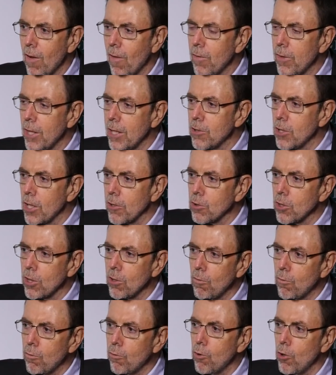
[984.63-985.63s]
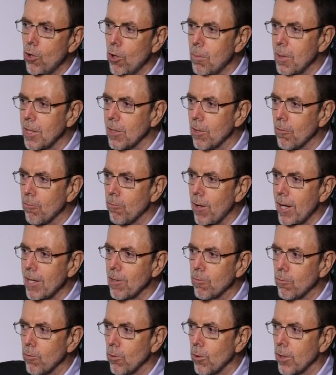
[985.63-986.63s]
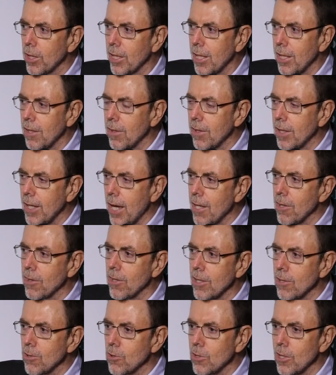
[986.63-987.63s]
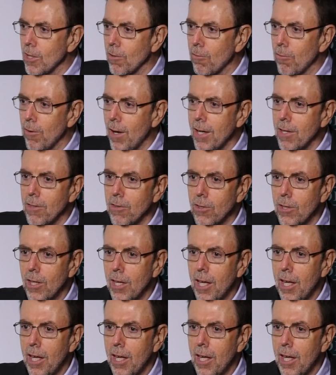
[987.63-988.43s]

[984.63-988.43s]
They're just confirming the faithful in the atheistic faith